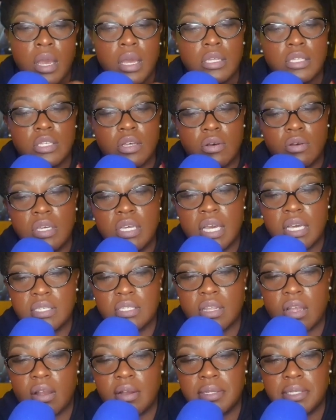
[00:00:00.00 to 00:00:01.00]
And so he had
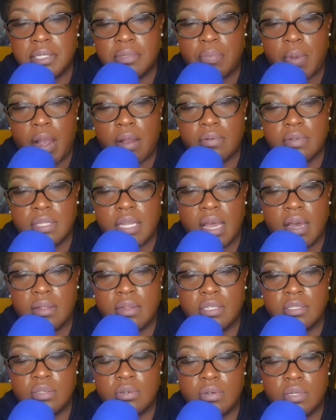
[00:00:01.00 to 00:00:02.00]
started to spiral
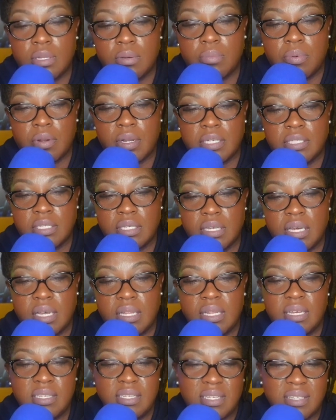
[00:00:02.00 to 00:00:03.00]
down into a depression.
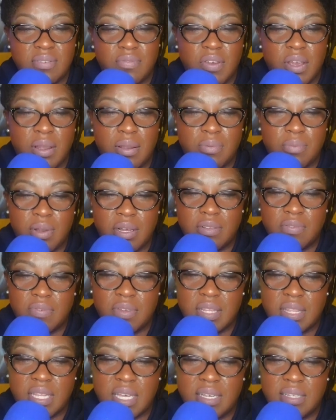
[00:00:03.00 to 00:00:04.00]
And this is a very
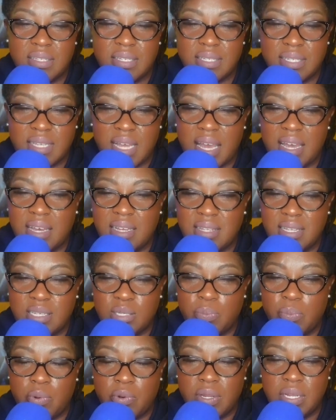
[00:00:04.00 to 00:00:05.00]
relevant thing to say at
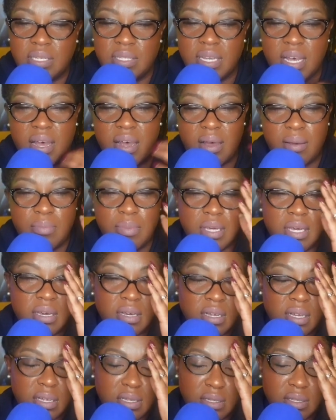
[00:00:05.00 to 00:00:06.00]
this point in time
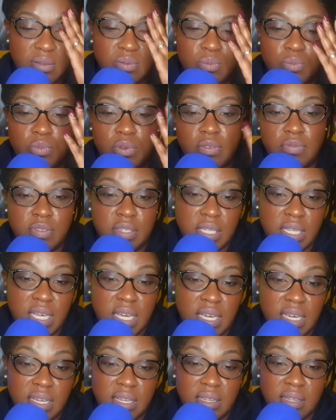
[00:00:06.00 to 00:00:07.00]
because we've
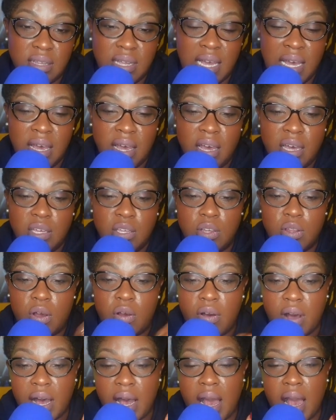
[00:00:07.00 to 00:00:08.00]
seen, you
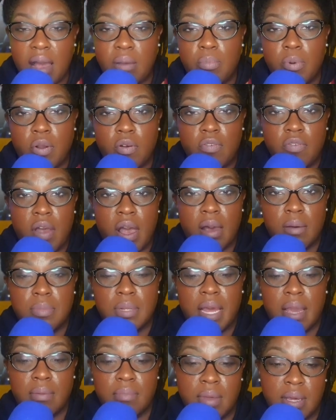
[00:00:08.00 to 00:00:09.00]
know, a high profile
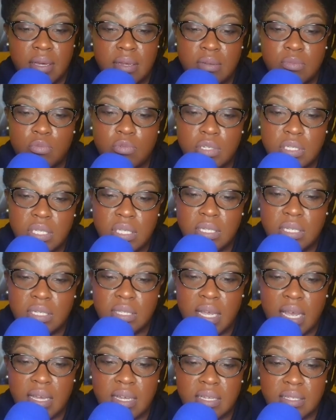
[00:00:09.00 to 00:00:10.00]
black man
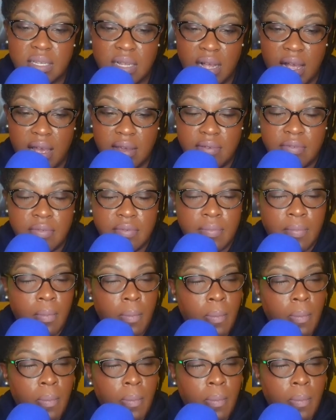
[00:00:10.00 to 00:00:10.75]
recently take his life.